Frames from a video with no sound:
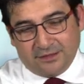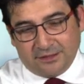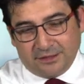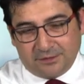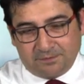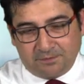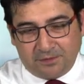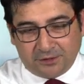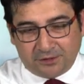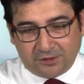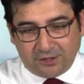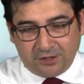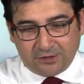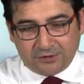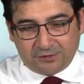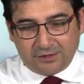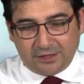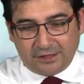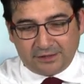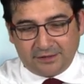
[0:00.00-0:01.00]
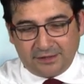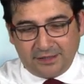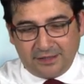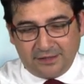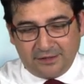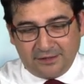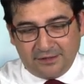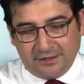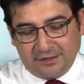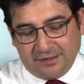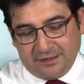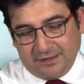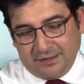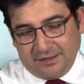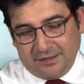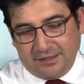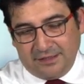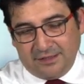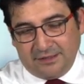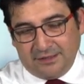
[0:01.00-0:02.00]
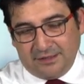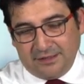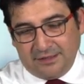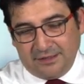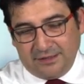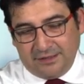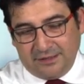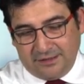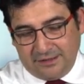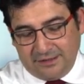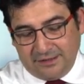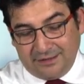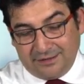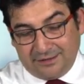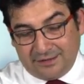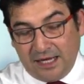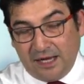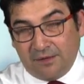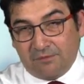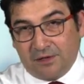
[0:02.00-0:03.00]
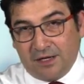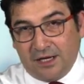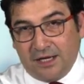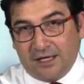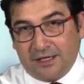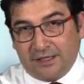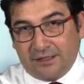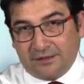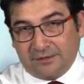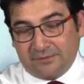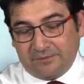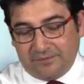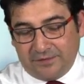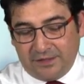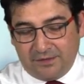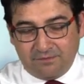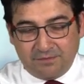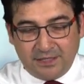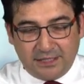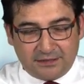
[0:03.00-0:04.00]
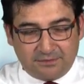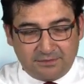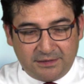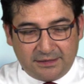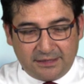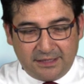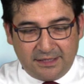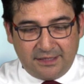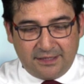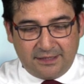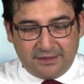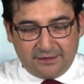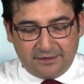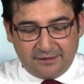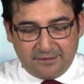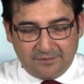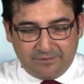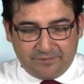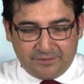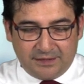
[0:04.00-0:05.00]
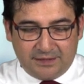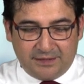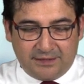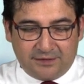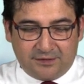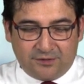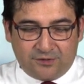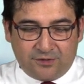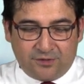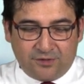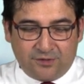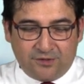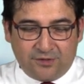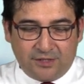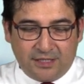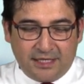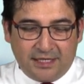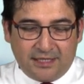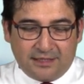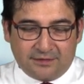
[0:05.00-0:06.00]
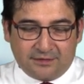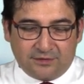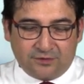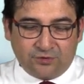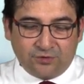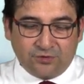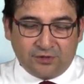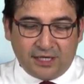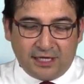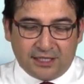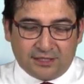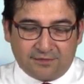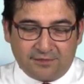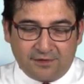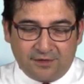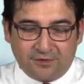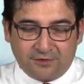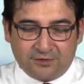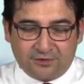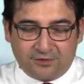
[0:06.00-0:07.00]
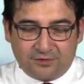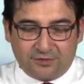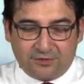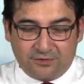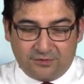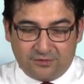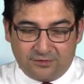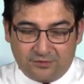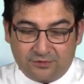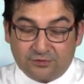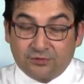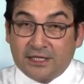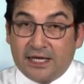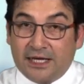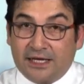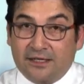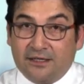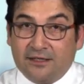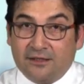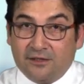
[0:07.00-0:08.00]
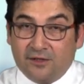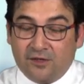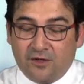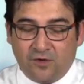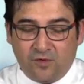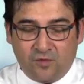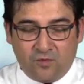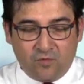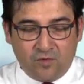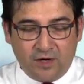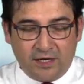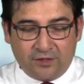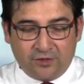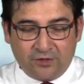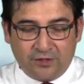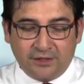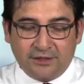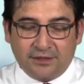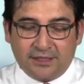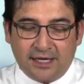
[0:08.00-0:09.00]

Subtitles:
Spot contract then, in the timeline, the investment line, is drawn as two cash flows today, one going